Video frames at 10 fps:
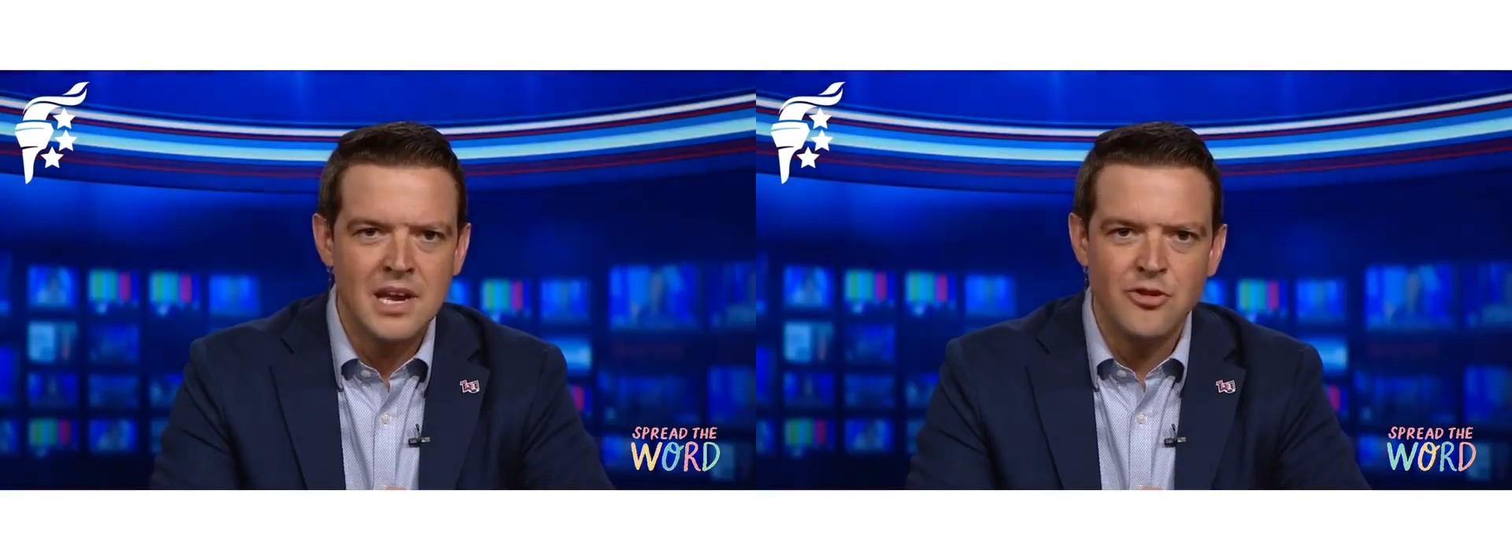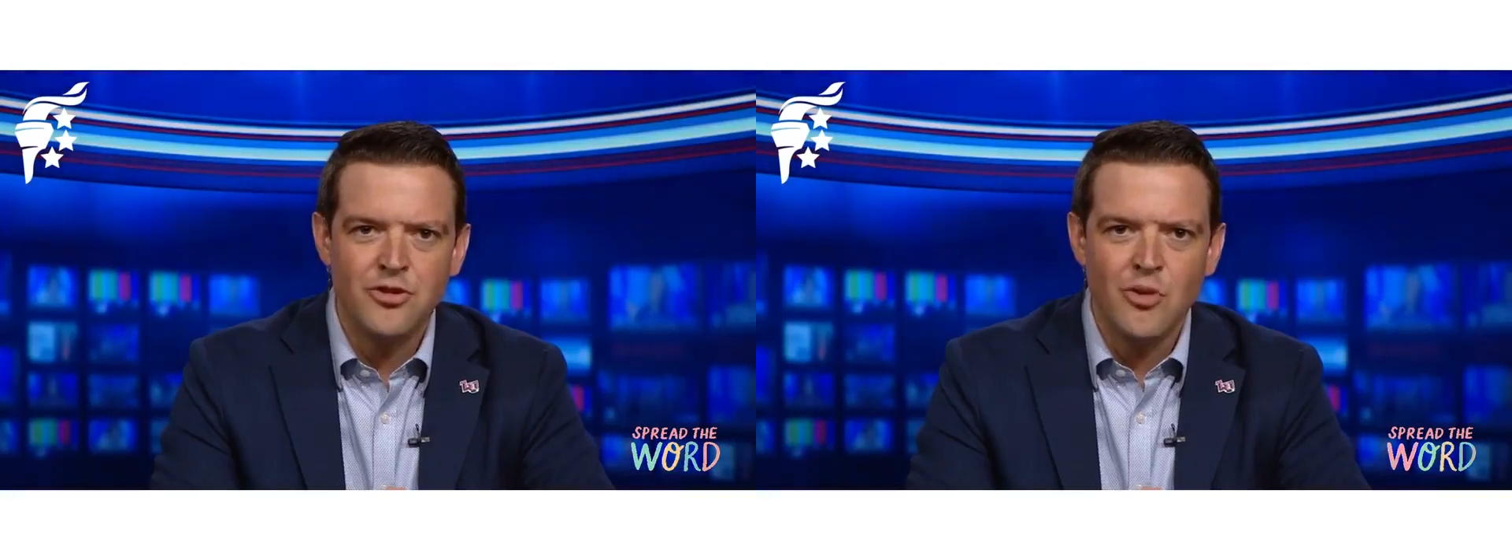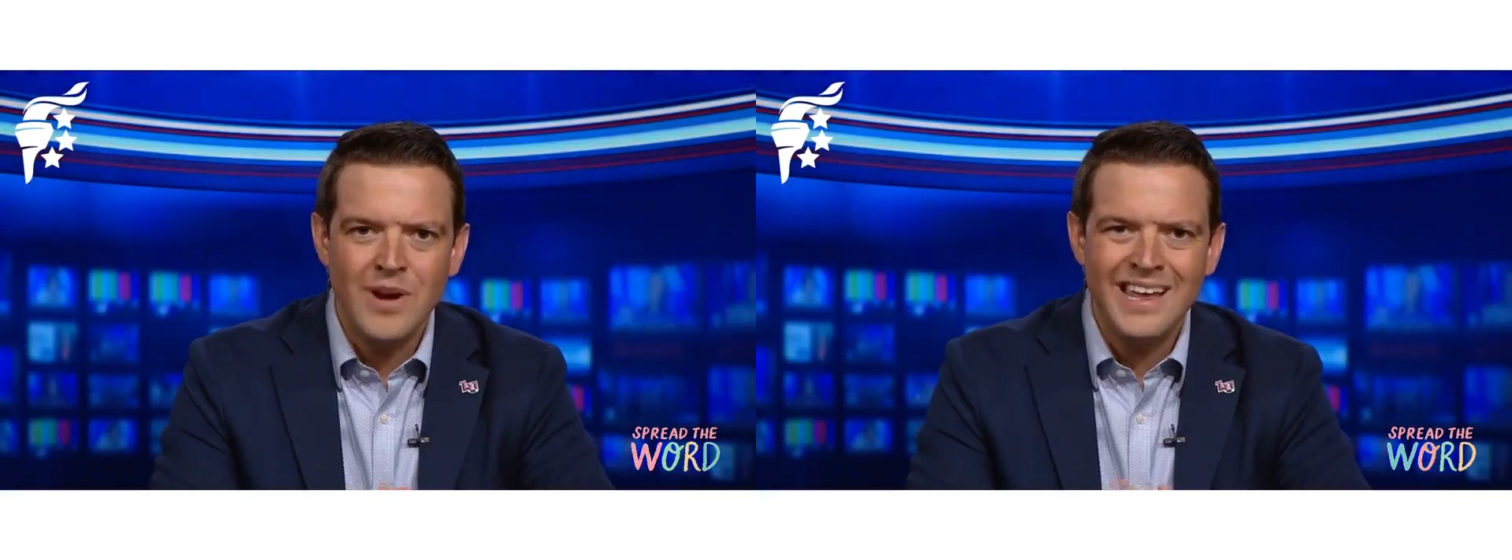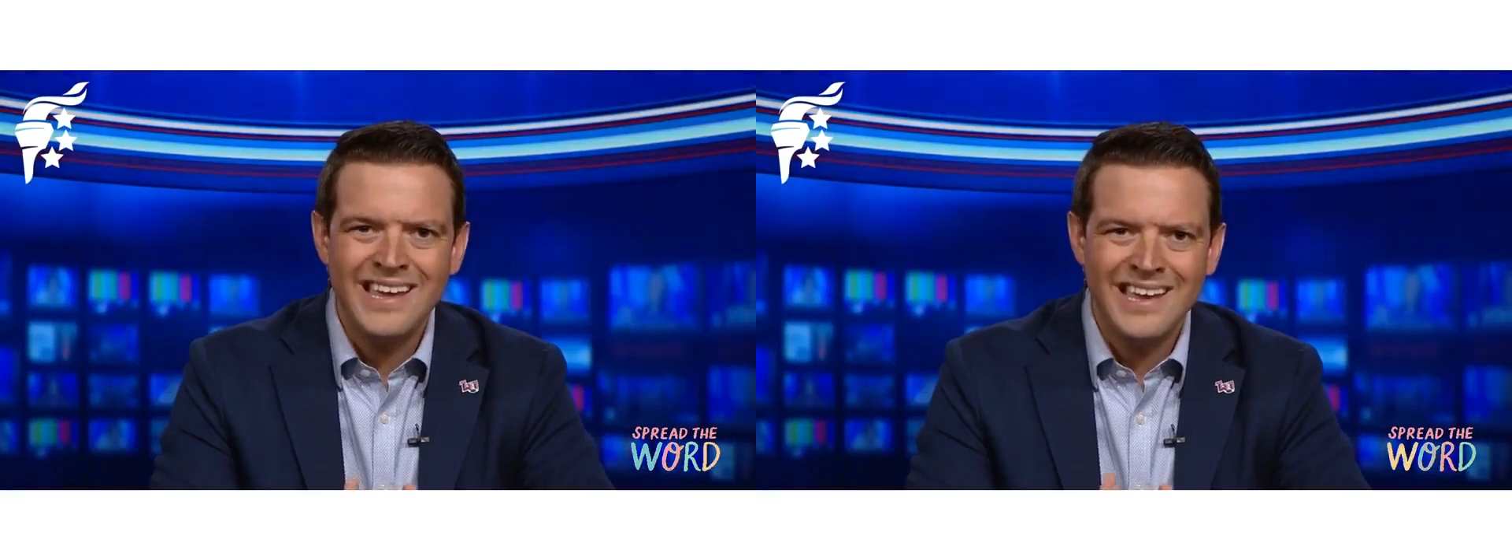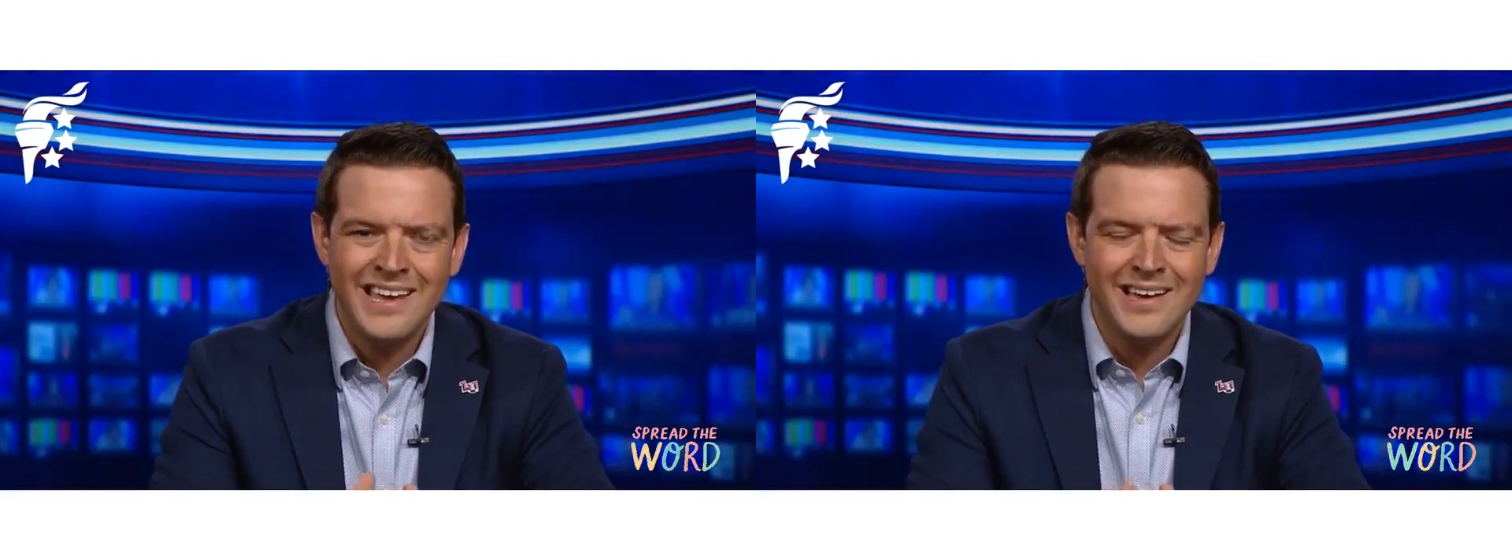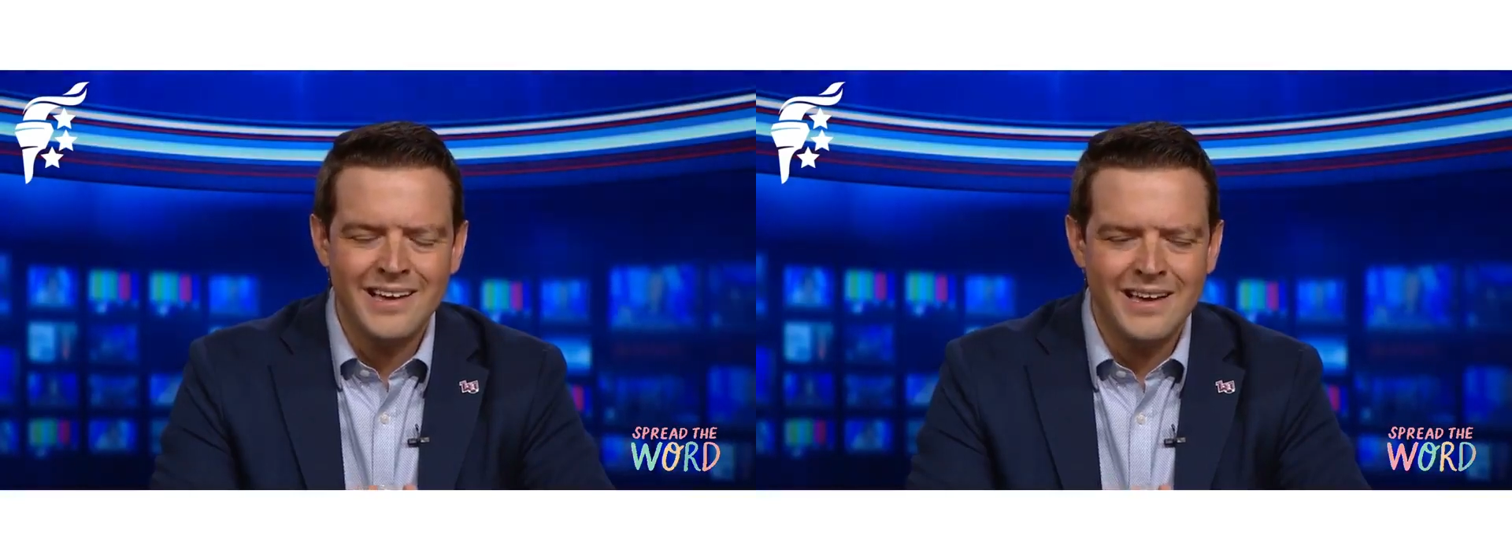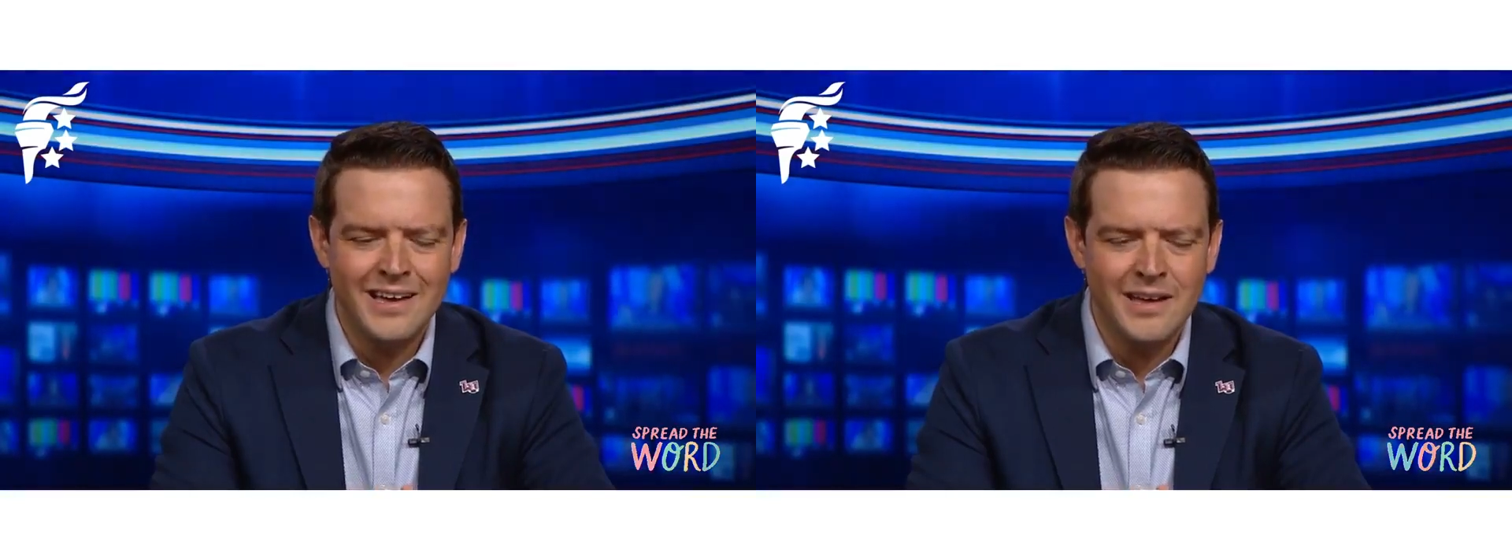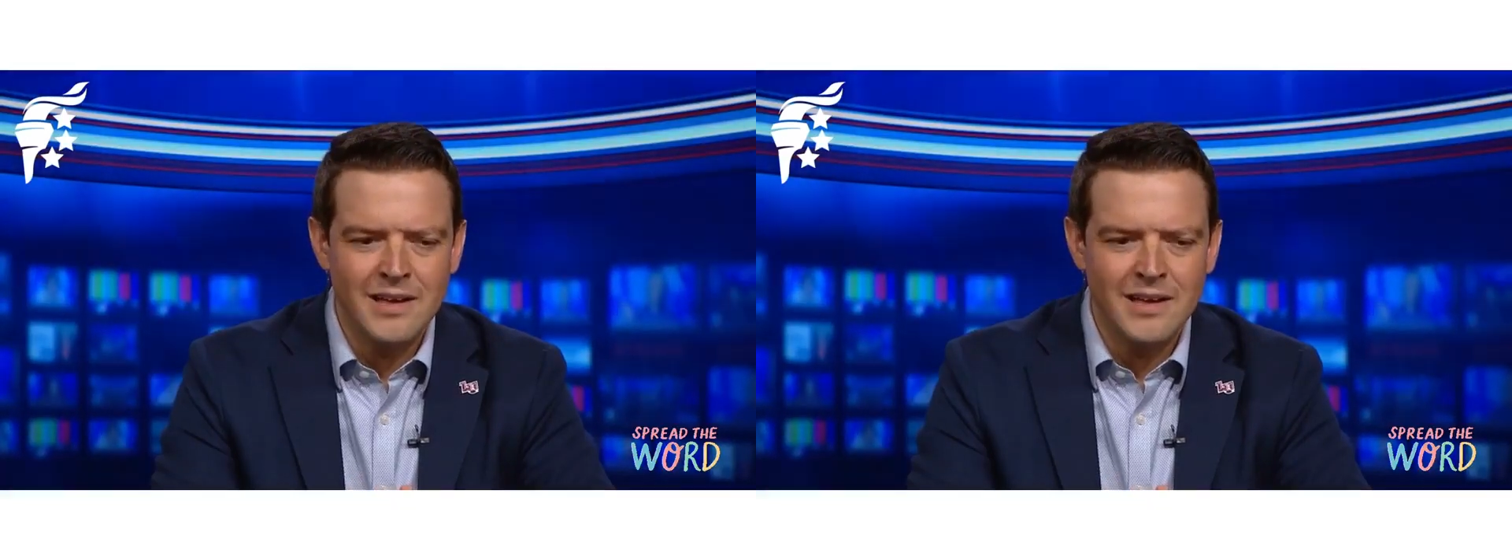joining, uh,